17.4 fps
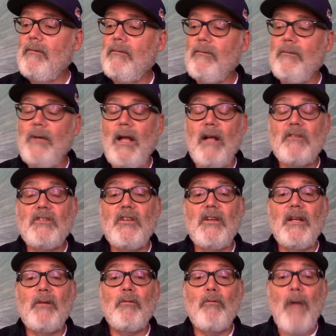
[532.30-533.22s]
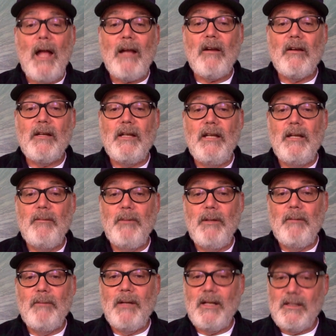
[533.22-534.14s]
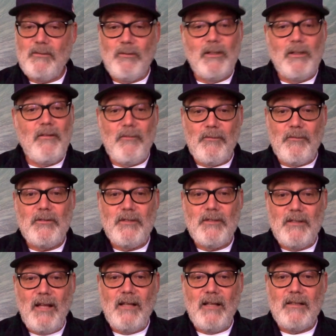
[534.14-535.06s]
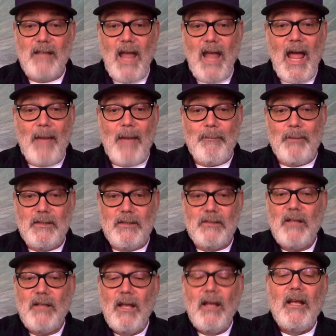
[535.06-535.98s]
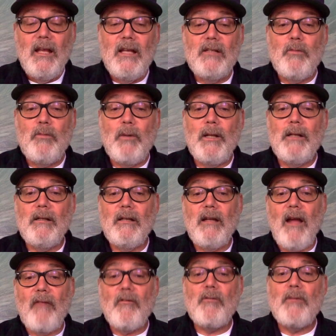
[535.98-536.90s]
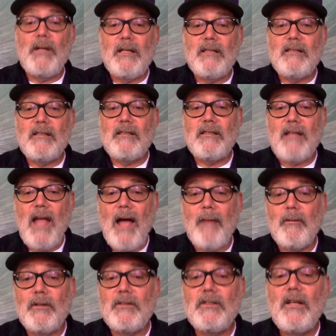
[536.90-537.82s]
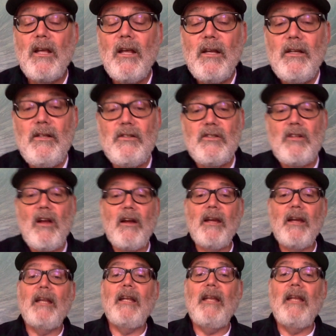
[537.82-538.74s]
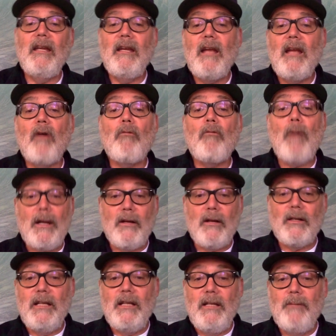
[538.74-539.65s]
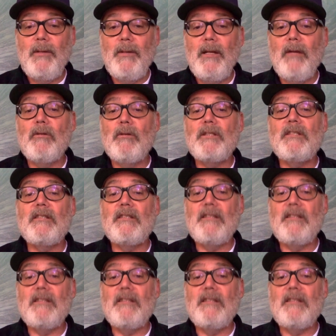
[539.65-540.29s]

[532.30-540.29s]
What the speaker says: we also get record keeping, because one of the first things that happens is when government is established, you start getting record keeping, which is